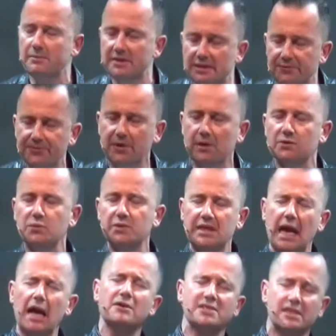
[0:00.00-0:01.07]
be difficult with the
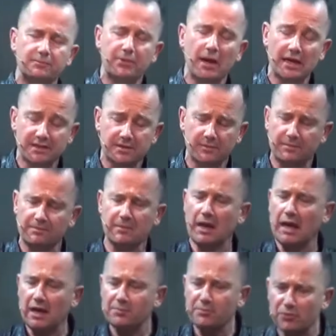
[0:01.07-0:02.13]
housing price
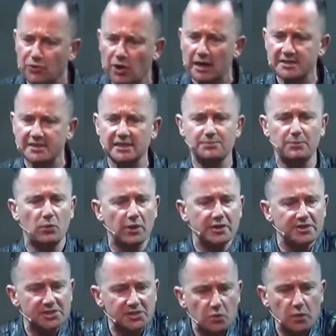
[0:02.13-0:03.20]
crisis, but where
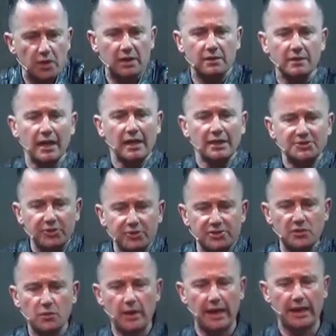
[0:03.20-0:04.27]
there's a will, there's
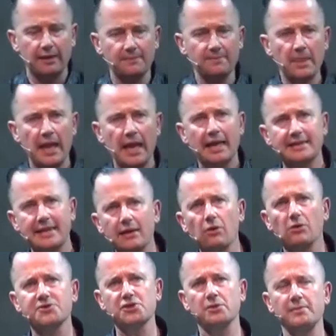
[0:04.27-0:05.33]
a way. And that
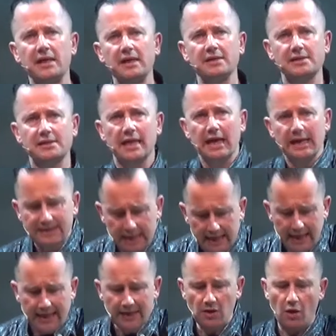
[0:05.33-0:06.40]
also means that
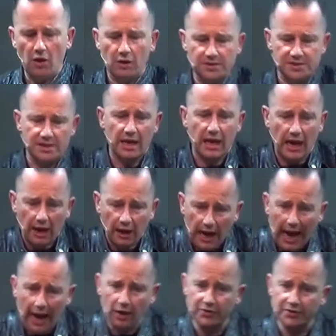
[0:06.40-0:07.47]
in-laws are
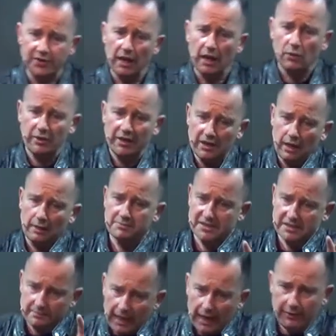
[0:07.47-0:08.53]
out when it comes
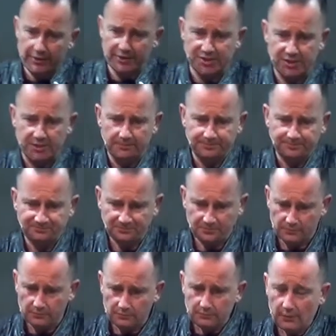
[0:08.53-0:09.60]
to marriage.
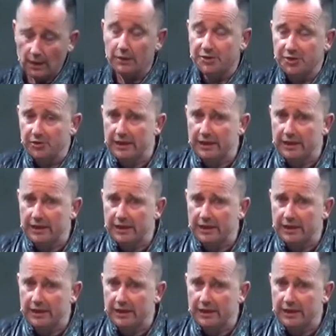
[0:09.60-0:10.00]
You